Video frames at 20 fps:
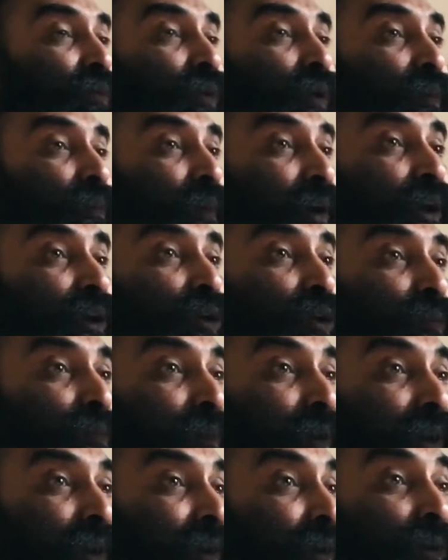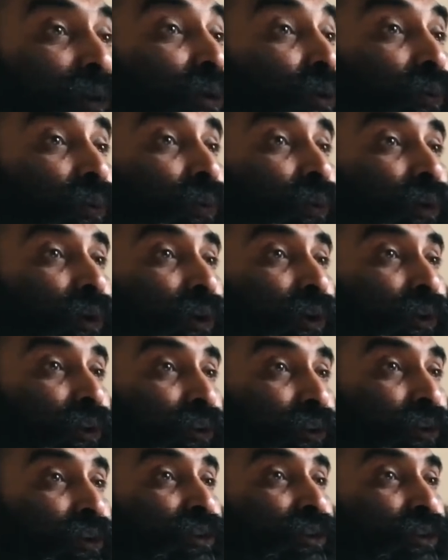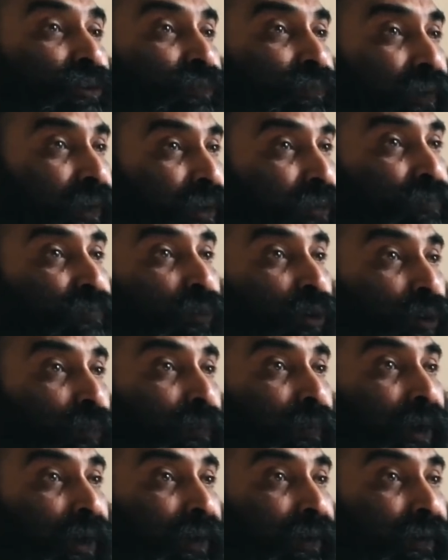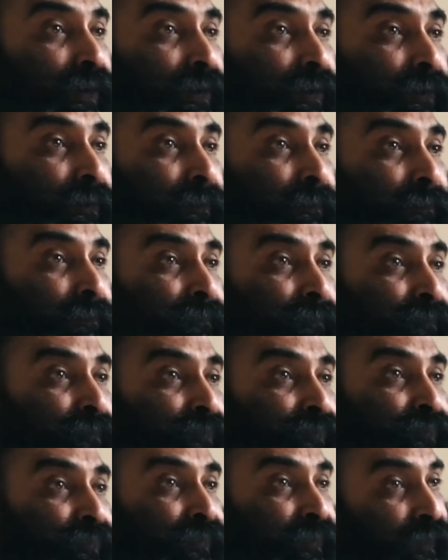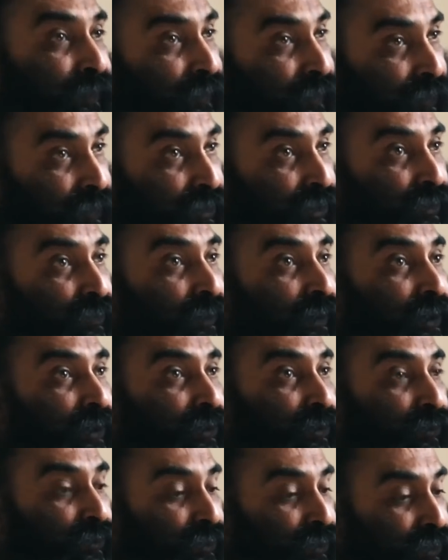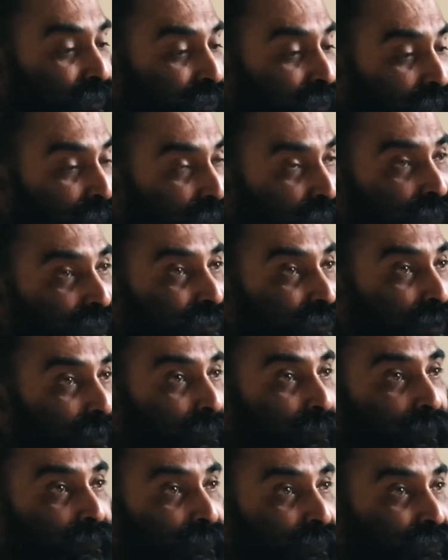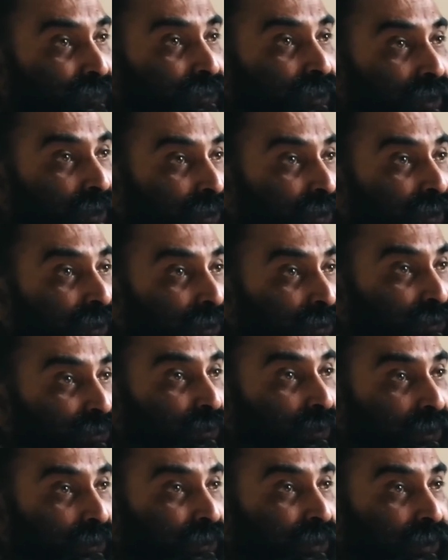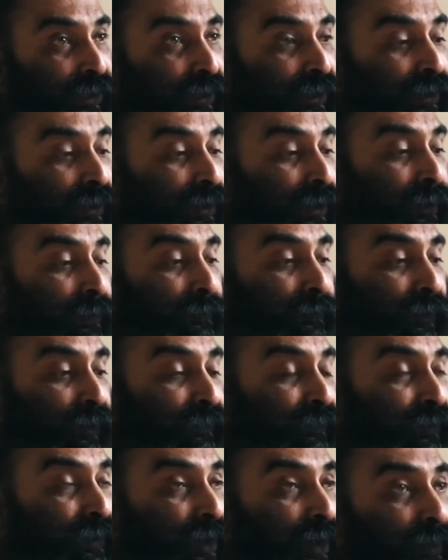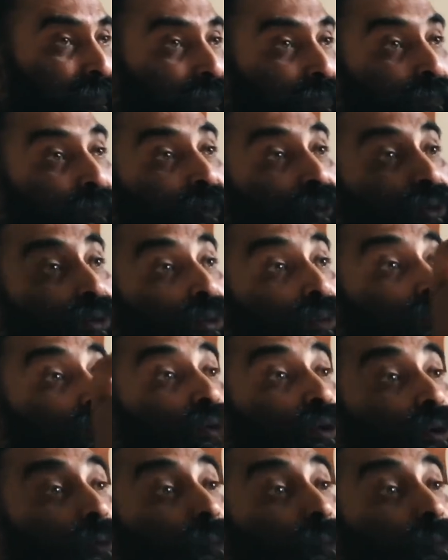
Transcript: from my old pain. No, this is very small part. This is very true. This is the first step of this journey, in yoga journey, but we have to go more